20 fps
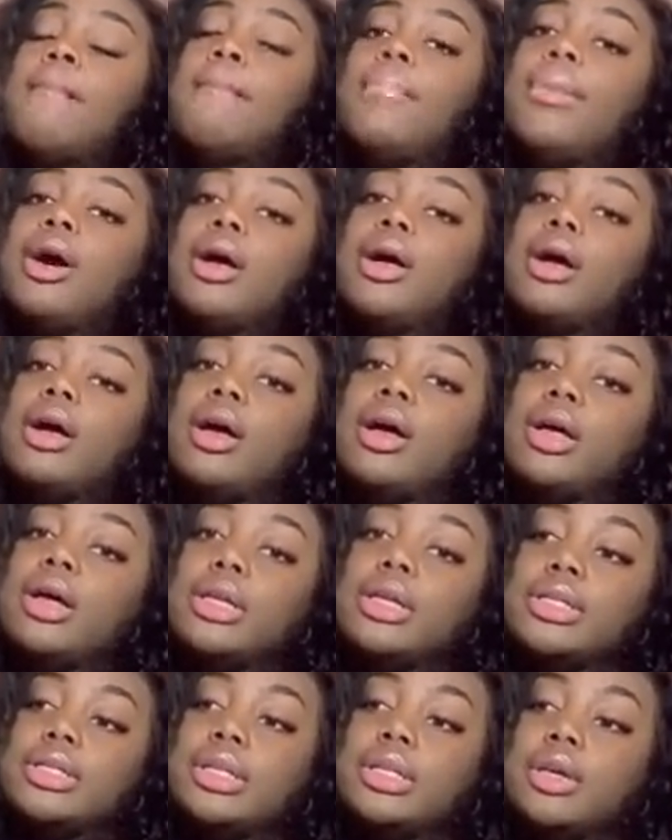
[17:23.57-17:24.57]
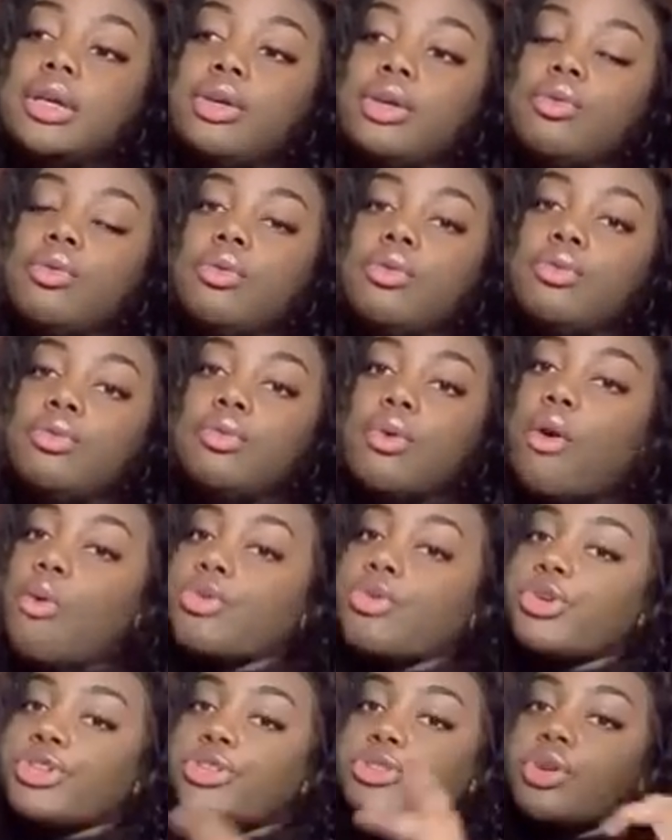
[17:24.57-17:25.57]
because you
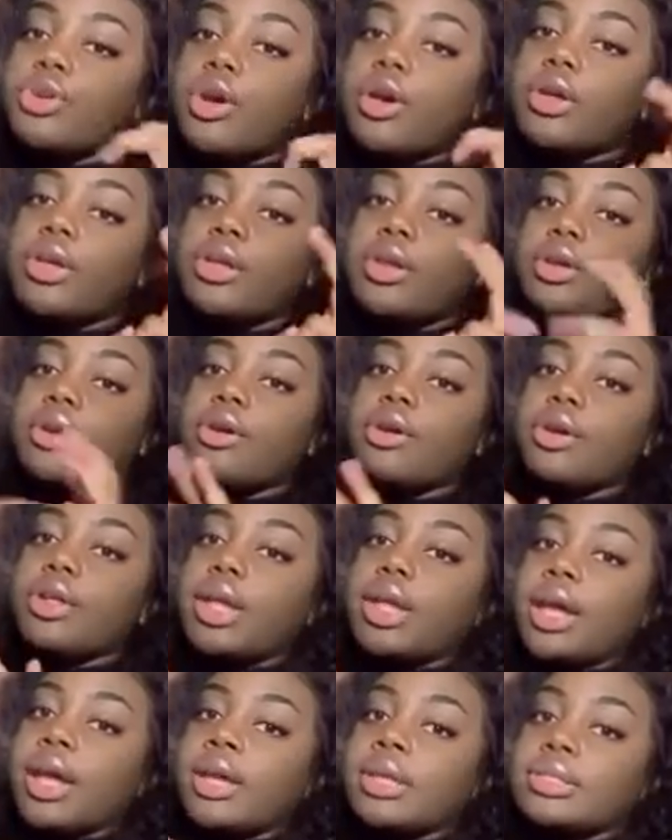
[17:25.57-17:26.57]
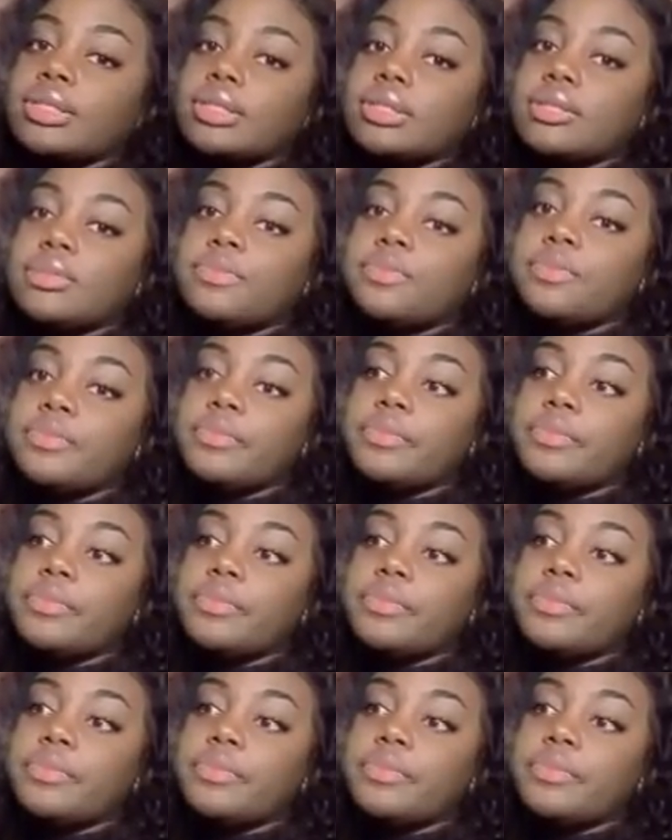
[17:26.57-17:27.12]
always talking in her class,